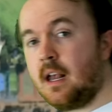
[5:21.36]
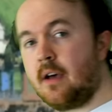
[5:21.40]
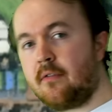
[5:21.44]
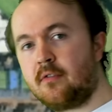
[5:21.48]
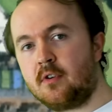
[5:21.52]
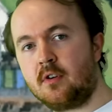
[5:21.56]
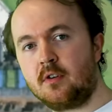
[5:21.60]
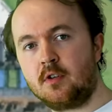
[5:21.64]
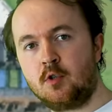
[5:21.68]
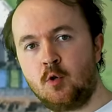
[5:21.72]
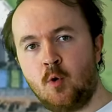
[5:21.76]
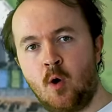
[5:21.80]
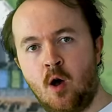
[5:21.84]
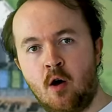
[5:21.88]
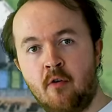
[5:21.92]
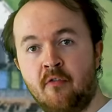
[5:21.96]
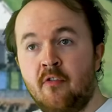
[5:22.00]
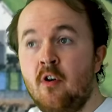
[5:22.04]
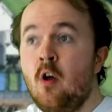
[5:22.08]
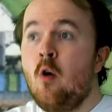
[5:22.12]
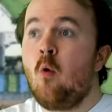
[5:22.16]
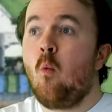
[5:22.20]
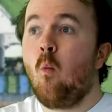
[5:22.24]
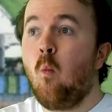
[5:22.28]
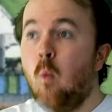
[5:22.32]
11 and
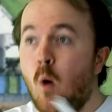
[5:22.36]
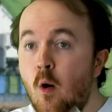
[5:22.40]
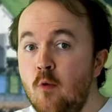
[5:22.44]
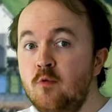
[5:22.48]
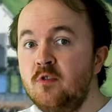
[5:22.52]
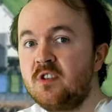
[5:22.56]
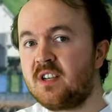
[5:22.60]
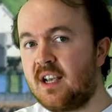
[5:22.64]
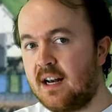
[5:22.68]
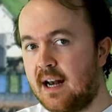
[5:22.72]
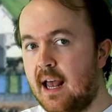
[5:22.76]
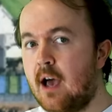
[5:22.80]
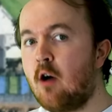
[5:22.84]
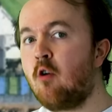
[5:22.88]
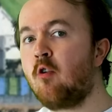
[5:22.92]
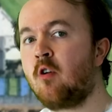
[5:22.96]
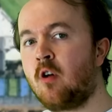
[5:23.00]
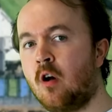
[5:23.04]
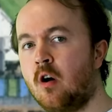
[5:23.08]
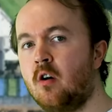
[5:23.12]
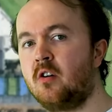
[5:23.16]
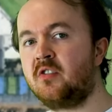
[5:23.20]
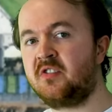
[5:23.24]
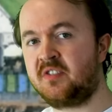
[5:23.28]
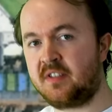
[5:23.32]
12, won't allow
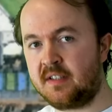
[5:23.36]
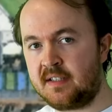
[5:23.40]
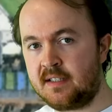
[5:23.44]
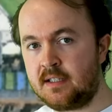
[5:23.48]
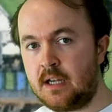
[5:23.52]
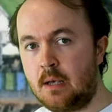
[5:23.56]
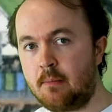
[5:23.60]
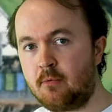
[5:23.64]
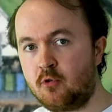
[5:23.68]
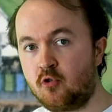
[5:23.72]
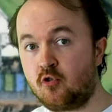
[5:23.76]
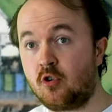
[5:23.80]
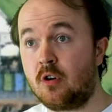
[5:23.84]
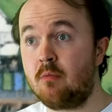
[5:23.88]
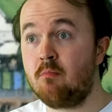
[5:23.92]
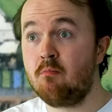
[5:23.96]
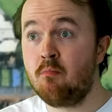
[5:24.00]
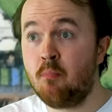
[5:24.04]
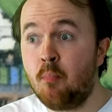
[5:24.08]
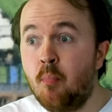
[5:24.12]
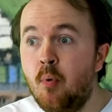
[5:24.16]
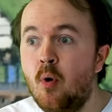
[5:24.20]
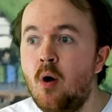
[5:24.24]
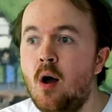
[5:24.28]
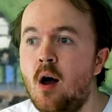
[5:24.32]
cars to slipstream,
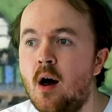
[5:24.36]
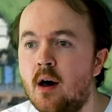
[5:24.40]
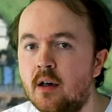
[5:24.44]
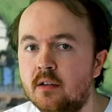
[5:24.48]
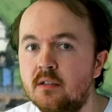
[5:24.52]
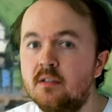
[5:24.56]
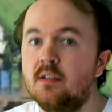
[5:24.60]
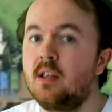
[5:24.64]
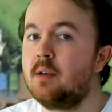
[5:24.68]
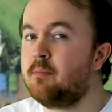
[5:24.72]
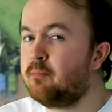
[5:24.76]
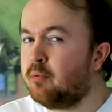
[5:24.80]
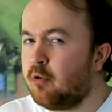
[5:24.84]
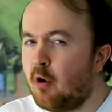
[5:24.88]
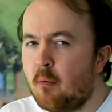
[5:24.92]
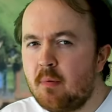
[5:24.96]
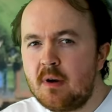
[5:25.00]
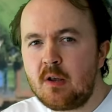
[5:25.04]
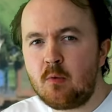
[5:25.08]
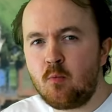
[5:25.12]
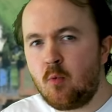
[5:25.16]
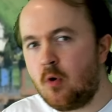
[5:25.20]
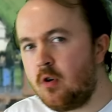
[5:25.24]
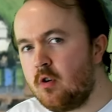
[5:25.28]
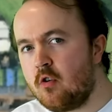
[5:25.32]
but they
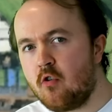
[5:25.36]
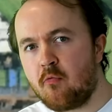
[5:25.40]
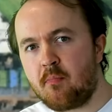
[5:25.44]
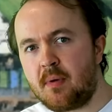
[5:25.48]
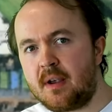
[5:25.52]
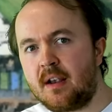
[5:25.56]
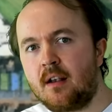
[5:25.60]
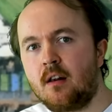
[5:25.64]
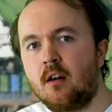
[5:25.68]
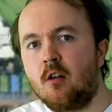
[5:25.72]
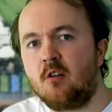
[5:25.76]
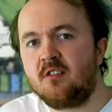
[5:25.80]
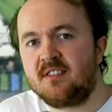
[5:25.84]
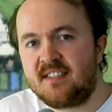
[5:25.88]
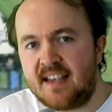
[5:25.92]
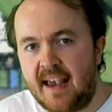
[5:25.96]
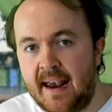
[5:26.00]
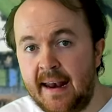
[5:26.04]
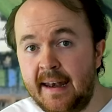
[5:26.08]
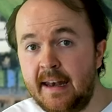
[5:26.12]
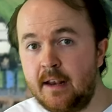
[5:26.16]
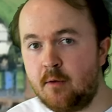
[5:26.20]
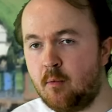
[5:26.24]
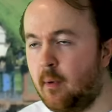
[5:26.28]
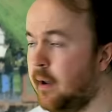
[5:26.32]
probably wouldn't have been close
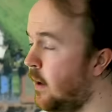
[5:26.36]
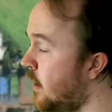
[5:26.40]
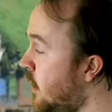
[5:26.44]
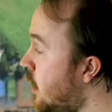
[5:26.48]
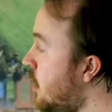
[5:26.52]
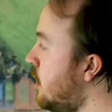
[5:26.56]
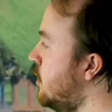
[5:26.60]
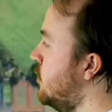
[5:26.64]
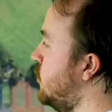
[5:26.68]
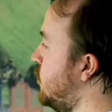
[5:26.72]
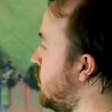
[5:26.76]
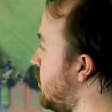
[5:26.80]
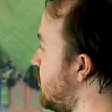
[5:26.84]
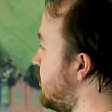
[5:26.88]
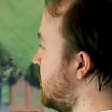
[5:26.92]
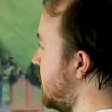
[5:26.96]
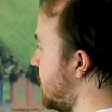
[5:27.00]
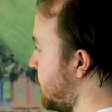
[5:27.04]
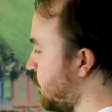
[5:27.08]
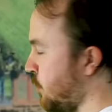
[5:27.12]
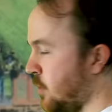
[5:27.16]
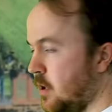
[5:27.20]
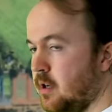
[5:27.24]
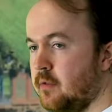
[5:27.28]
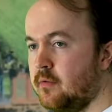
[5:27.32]
anyway due to
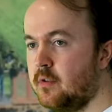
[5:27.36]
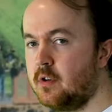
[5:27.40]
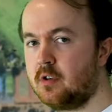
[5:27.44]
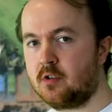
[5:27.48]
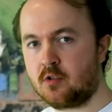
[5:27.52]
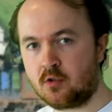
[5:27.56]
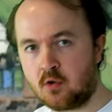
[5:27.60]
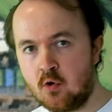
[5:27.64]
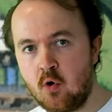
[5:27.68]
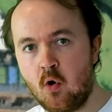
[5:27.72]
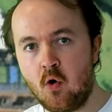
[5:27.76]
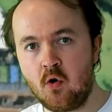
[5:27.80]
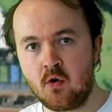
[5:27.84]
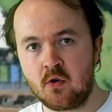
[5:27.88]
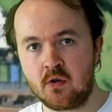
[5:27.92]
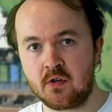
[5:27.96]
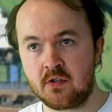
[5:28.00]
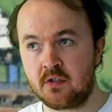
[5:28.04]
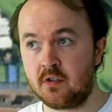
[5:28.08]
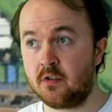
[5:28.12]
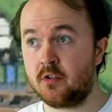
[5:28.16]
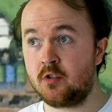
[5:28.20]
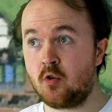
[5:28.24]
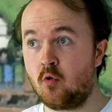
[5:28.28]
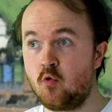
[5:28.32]
the previous
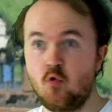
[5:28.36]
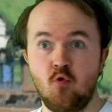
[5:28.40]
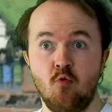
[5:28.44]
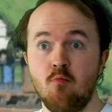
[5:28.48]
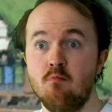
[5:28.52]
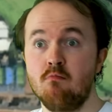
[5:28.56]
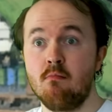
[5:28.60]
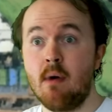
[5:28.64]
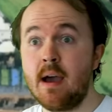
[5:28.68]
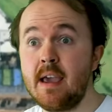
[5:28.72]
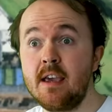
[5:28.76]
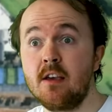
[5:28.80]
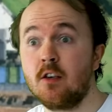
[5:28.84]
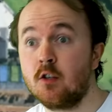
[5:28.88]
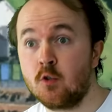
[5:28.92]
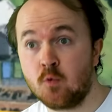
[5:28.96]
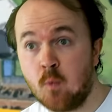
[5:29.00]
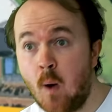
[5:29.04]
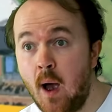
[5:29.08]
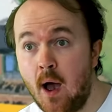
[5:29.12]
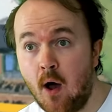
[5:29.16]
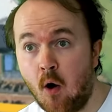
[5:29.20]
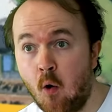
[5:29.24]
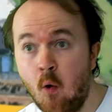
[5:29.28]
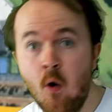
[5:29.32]
corners, and so you may as
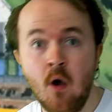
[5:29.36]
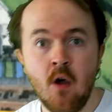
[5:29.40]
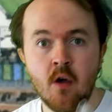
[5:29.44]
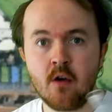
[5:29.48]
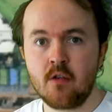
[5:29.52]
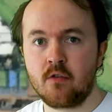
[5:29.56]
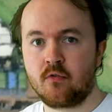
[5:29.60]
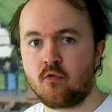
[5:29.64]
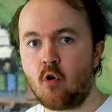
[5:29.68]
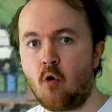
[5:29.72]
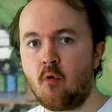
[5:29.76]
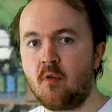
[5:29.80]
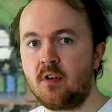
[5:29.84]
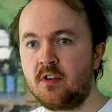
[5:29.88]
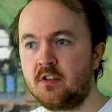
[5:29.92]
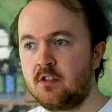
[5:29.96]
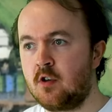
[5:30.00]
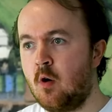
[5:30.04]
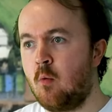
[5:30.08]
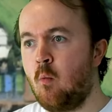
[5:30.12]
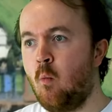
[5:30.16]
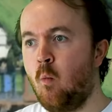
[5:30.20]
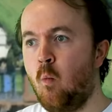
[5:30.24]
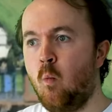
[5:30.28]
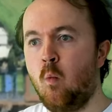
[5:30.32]
well throw in
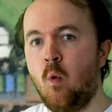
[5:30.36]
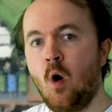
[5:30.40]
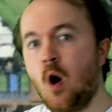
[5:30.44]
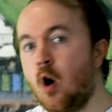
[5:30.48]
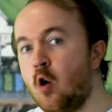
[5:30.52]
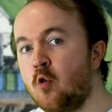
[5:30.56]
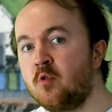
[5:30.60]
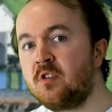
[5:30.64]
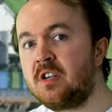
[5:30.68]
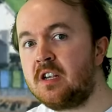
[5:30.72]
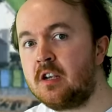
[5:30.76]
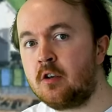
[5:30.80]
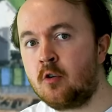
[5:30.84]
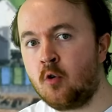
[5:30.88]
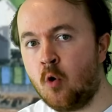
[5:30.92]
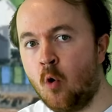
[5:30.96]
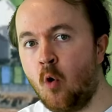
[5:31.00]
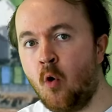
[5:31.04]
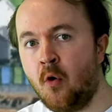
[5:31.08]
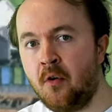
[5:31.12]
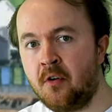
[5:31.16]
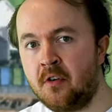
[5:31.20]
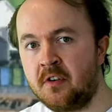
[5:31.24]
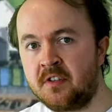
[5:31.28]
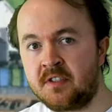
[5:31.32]
some worldy
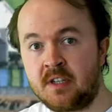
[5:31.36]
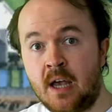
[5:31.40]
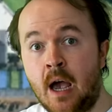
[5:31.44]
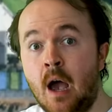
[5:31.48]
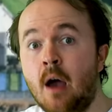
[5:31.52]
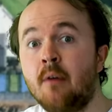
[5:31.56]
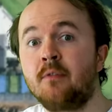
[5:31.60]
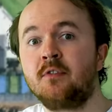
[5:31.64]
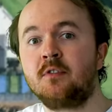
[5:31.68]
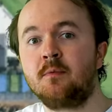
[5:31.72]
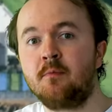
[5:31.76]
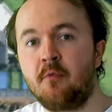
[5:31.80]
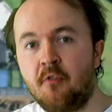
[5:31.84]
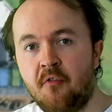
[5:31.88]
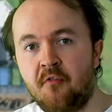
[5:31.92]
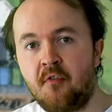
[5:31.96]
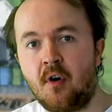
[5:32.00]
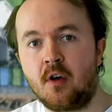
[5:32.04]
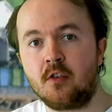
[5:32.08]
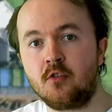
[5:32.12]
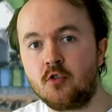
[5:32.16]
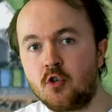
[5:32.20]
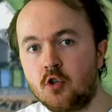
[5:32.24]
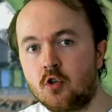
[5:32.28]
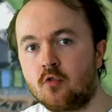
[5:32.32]
corners to have some
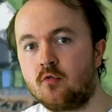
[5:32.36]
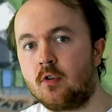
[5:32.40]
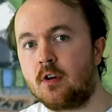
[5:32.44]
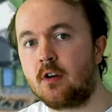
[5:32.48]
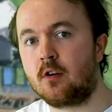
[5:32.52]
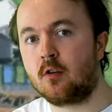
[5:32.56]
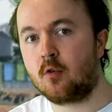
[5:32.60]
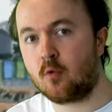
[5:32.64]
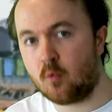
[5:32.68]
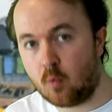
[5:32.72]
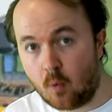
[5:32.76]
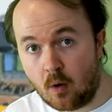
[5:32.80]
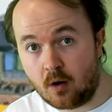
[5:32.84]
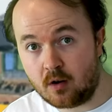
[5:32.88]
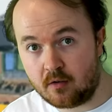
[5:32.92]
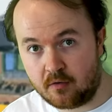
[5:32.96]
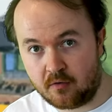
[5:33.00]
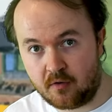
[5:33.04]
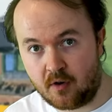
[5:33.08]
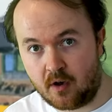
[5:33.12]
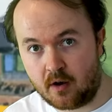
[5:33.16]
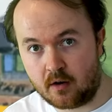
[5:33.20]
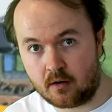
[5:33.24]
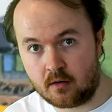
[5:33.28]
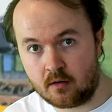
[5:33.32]
fun during
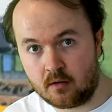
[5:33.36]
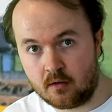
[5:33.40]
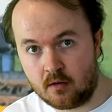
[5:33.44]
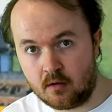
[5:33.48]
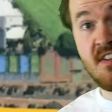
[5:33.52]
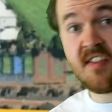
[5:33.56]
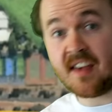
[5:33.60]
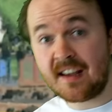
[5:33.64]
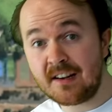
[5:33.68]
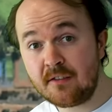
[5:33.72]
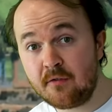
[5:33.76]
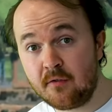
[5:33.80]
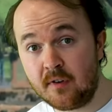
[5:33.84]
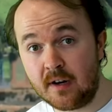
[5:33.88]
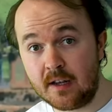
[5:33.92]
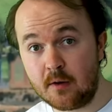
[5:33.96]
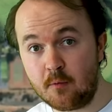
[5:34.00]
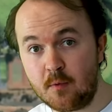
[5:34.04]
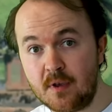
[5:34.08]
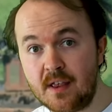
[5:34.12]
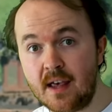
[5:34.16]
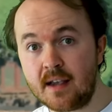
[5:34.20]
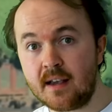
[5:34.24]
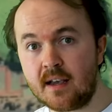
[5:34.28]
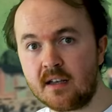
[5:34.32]
qualifying. Thankfully,
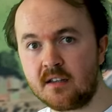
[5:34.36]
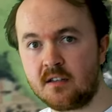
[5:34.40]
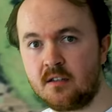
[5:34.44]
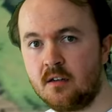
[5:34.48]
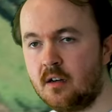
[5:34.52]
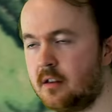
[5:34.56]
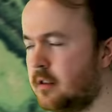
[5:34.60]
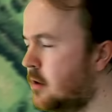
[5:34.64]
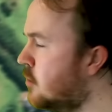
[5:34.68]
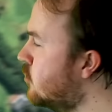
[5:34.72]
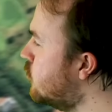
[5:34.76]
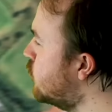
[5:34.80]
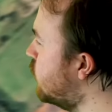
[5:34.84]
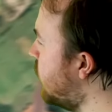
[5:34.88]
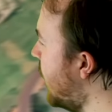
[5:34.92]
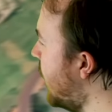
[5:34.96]
we then get another